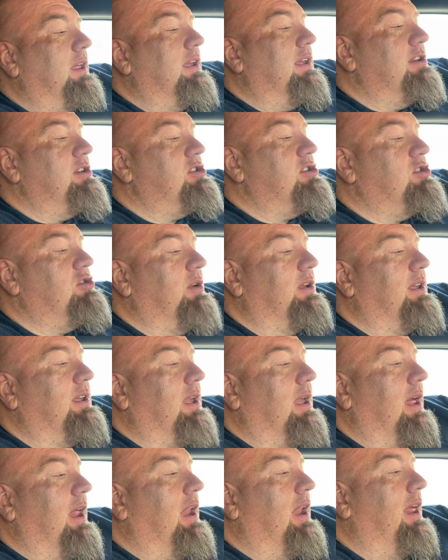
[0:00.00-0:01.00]
can just drink
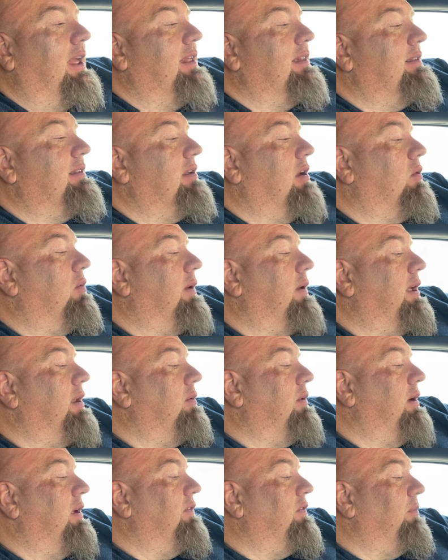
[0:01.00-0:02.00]
it, and I can tell right
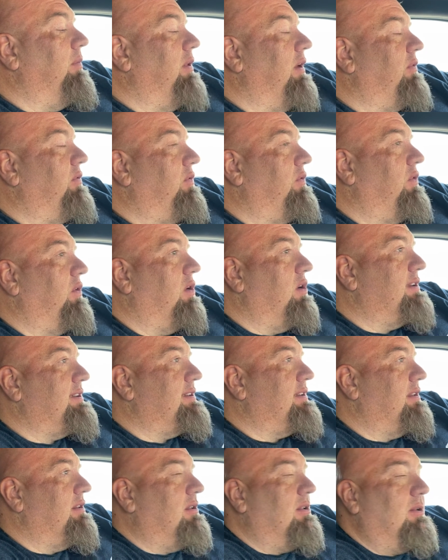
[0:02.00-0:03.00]
away from that
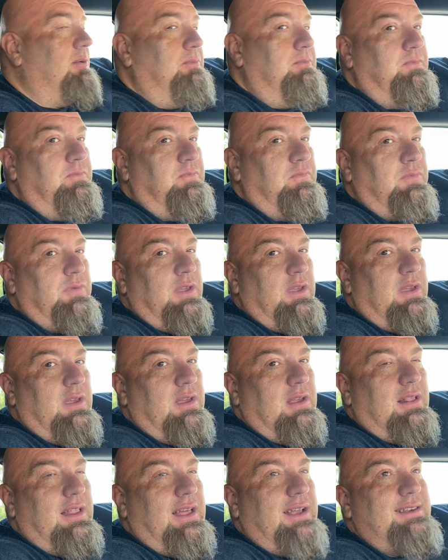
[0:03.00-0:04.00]
first little,
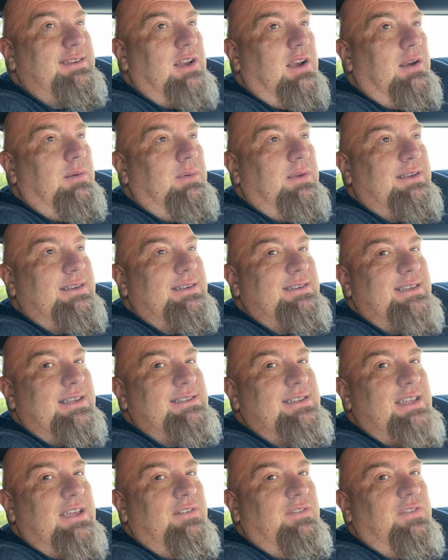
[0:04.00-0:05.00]
like Starbucks
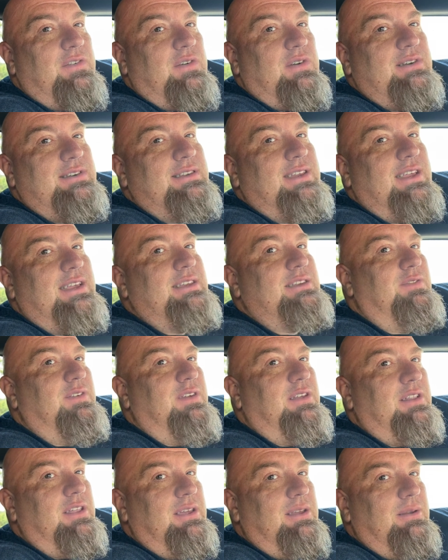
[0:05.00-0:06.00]
says, that first taste
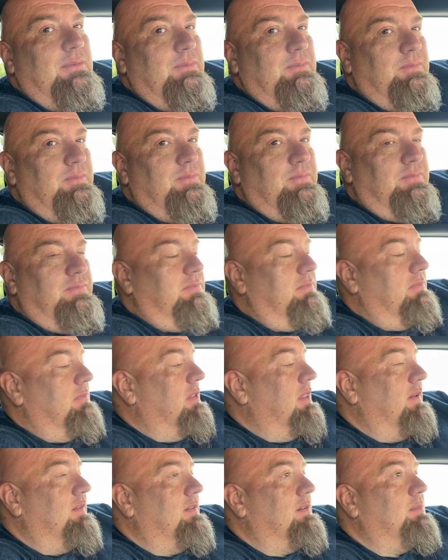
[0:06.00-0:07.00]
feeling. Yeah.
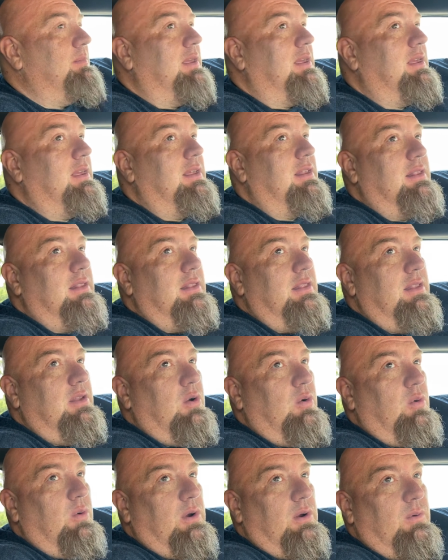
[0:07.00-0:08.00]
Leaves me
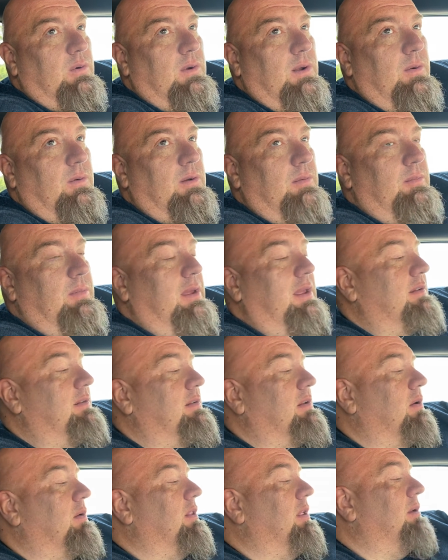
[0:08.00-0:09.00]
nowhere where I want to be.
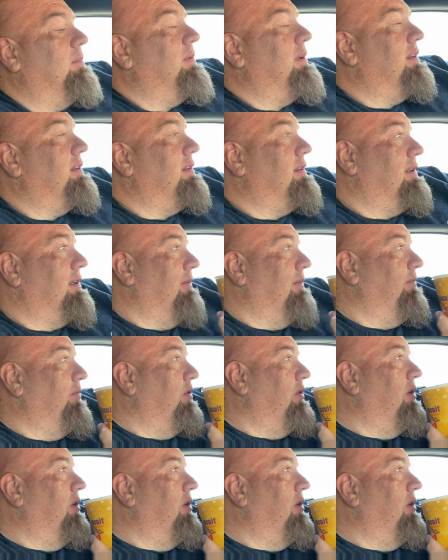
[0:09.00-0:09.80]
So let me. Oh.